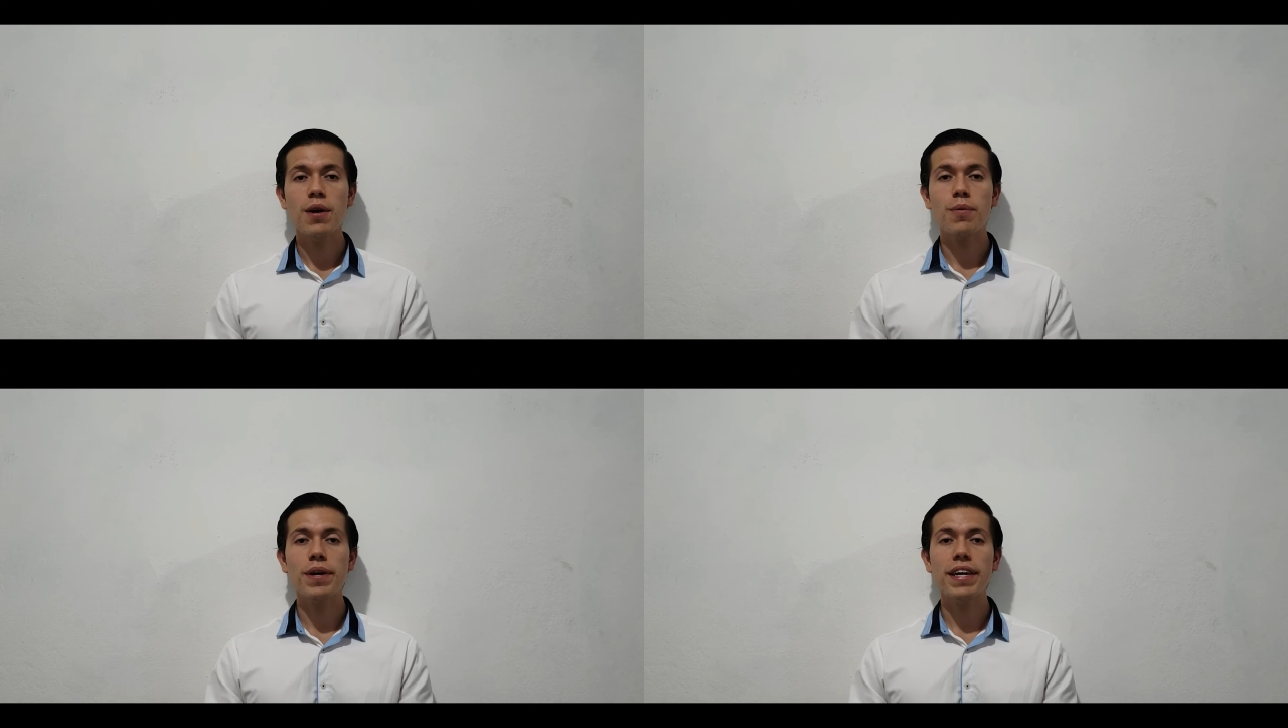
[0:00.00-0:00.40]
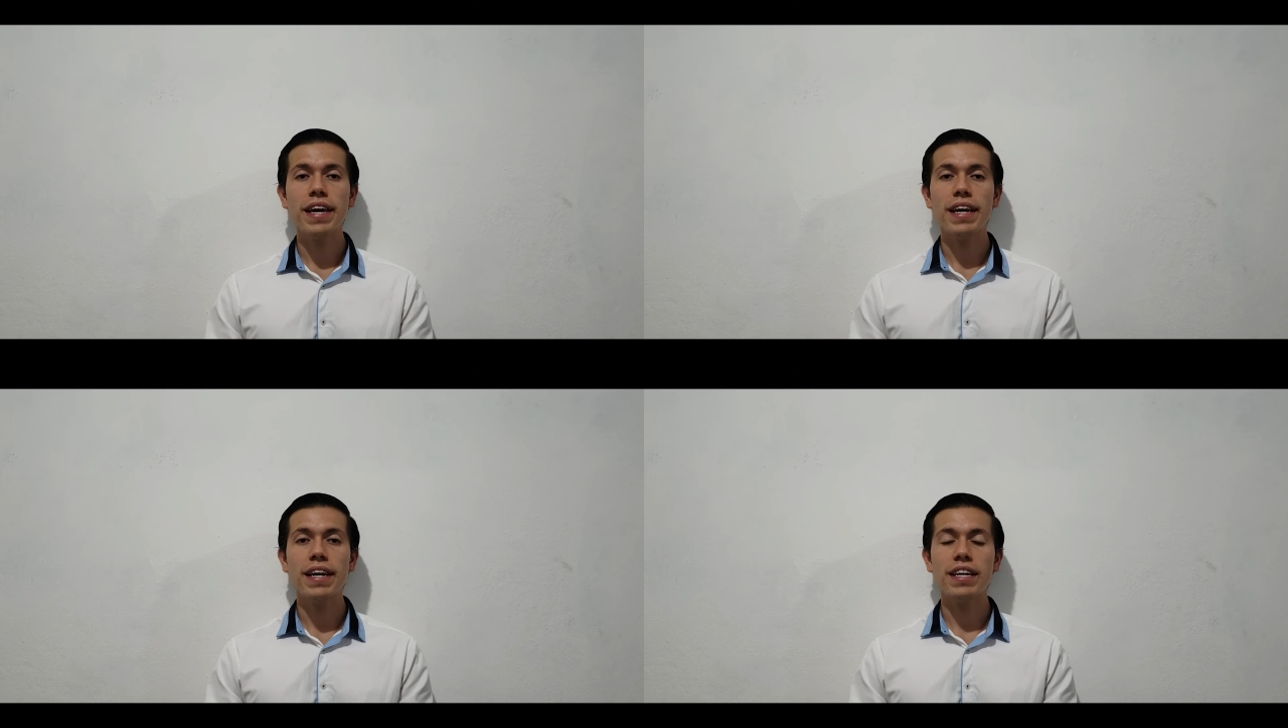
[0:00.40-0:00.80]
we
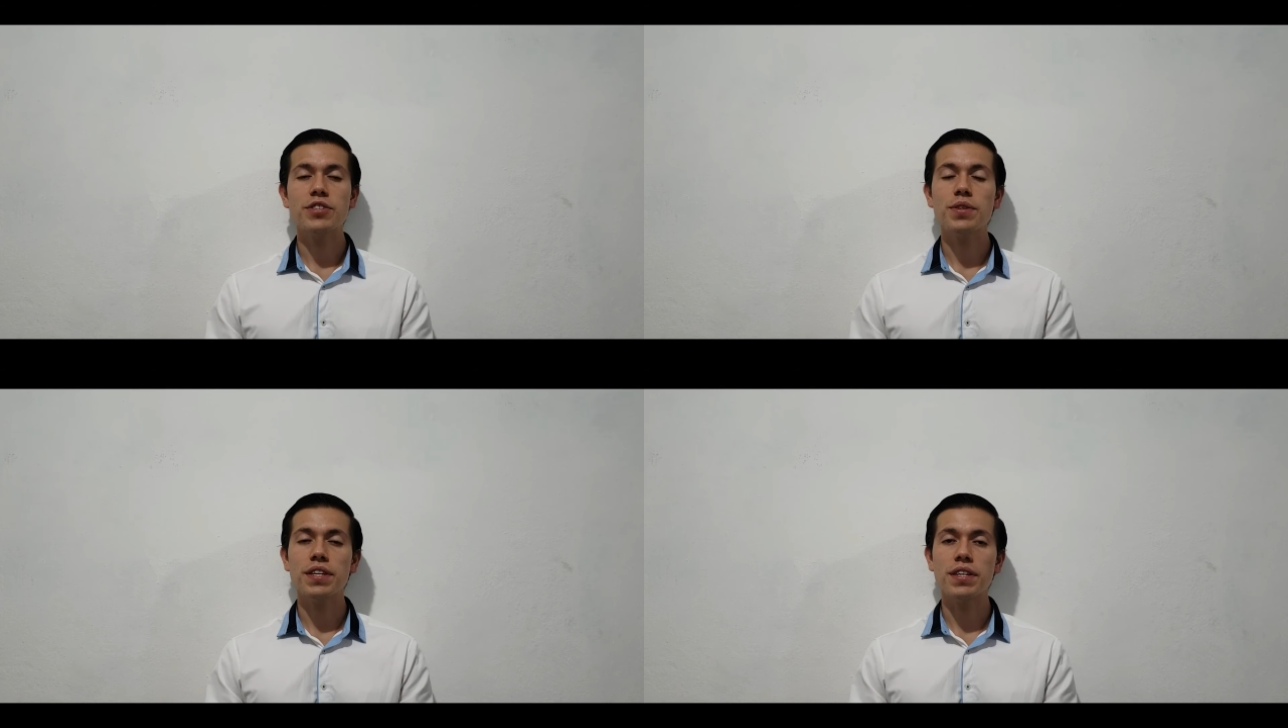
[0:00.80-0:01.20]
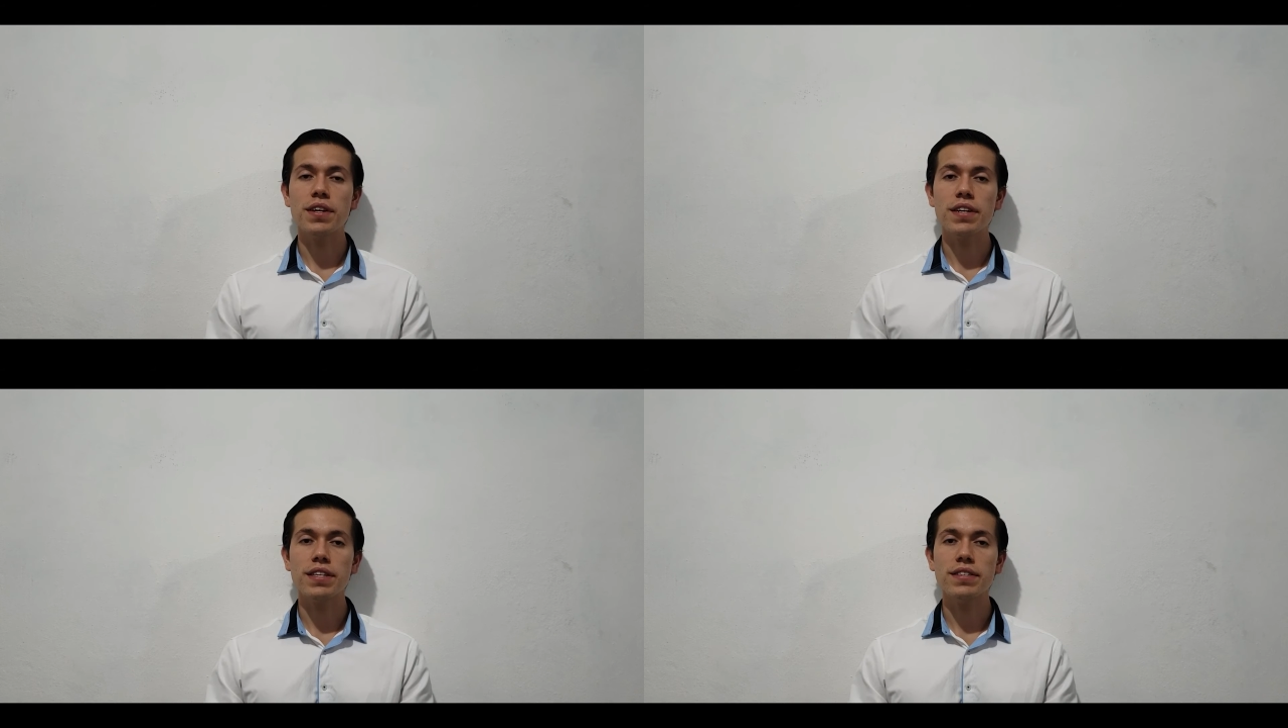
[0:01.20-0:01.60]
can actually
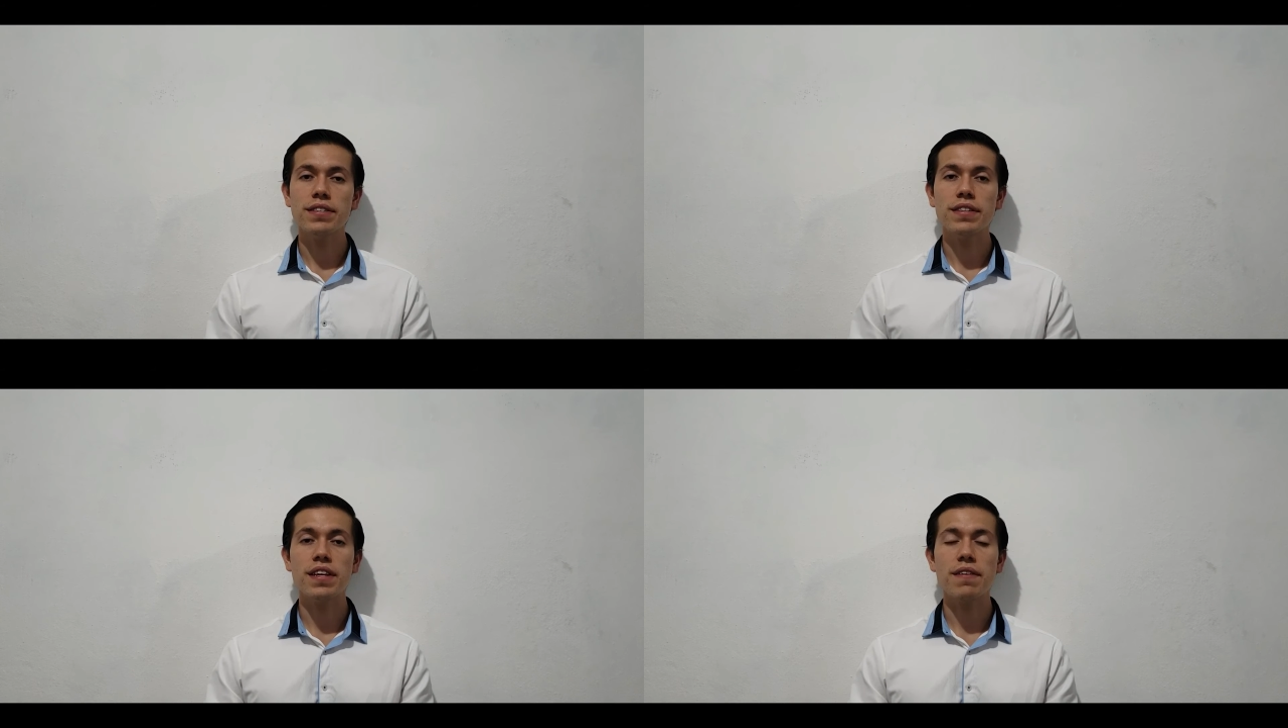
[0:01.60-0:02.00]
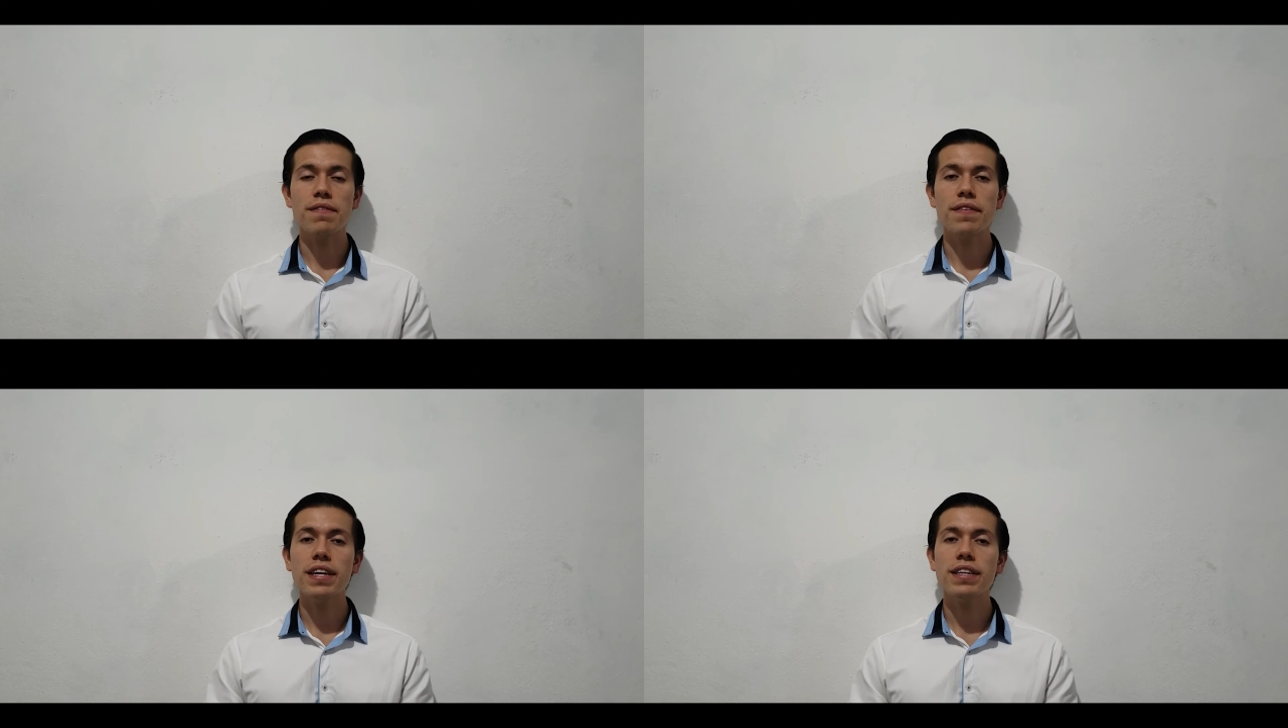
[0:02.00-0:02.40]
notice the
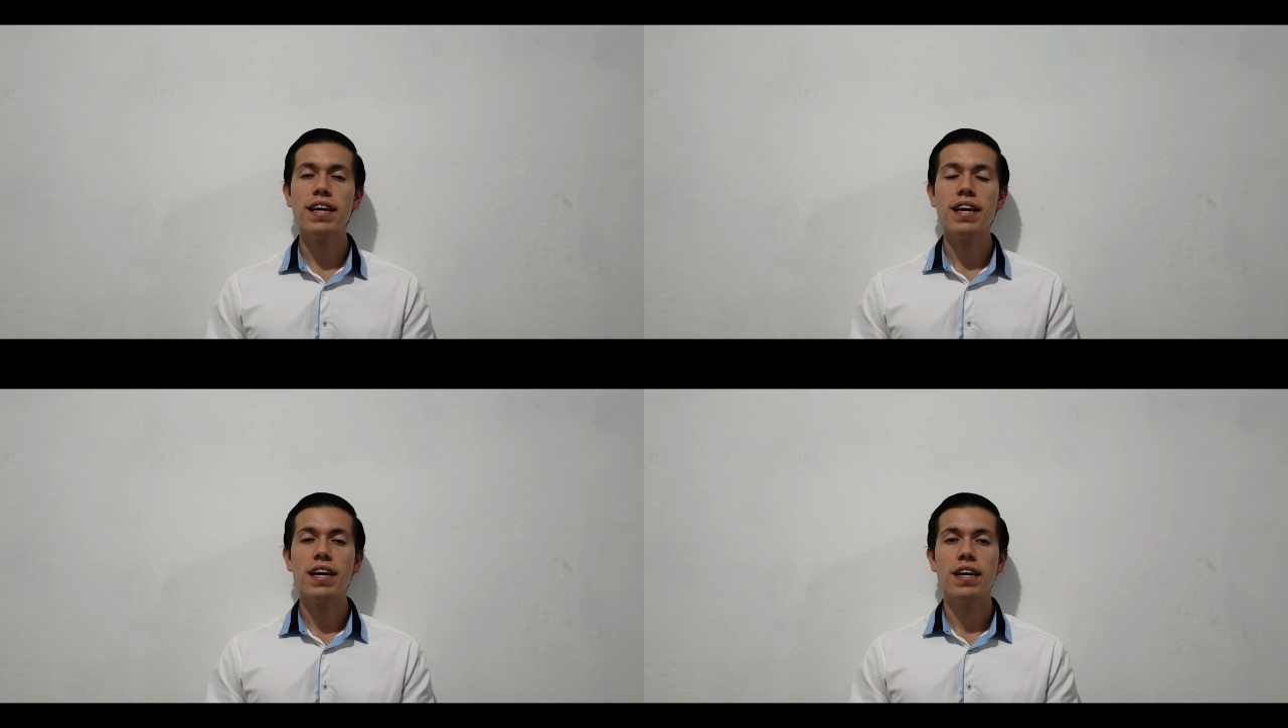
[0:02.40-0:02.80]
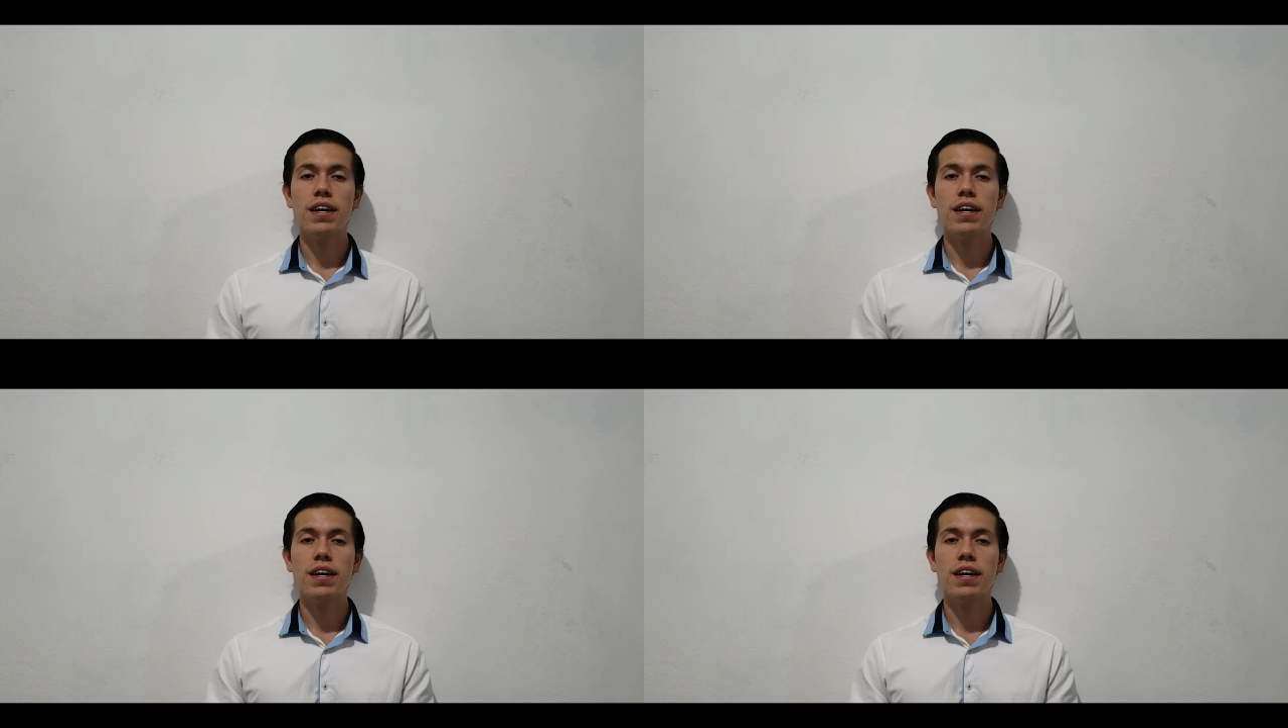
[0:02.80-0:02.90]
effect